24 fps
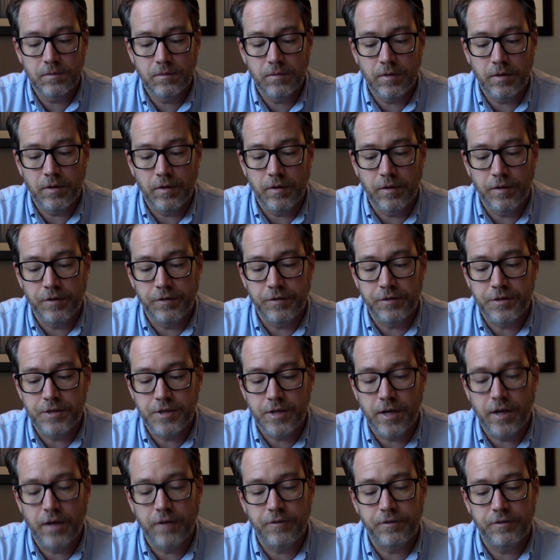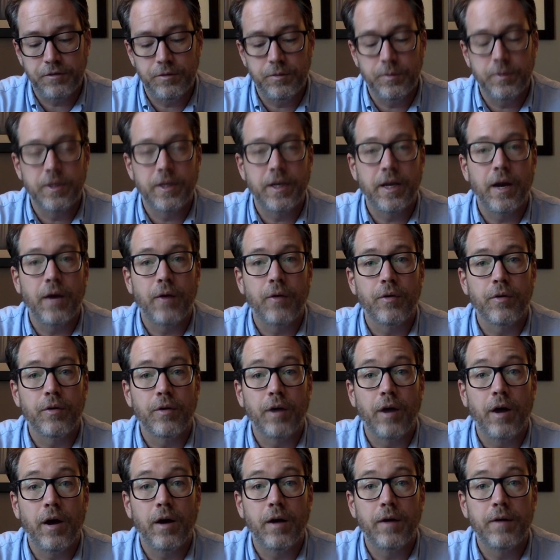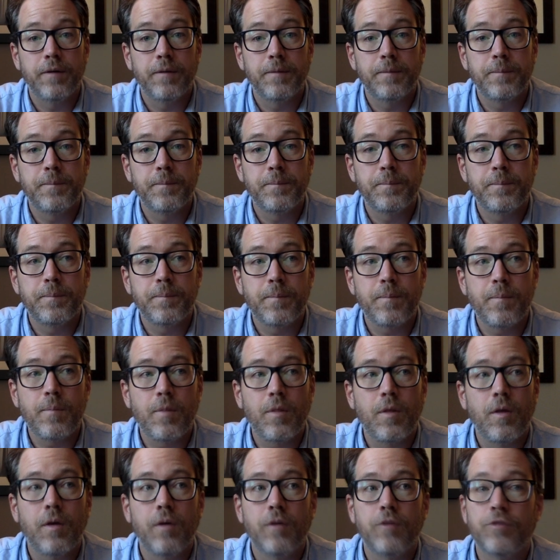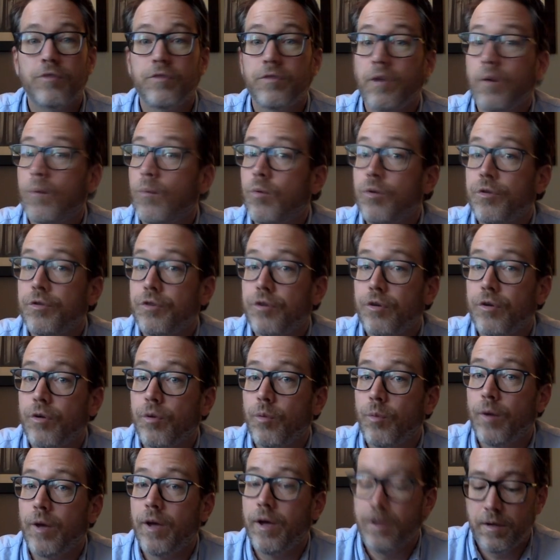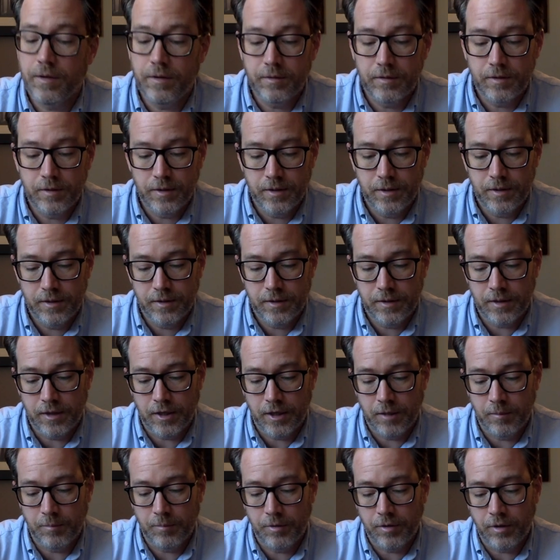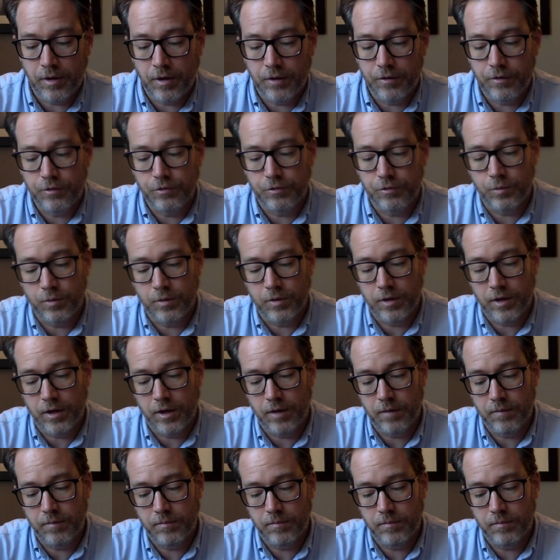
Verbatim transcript: there is a chance to encounter God. Some will turn away, um, but others will come.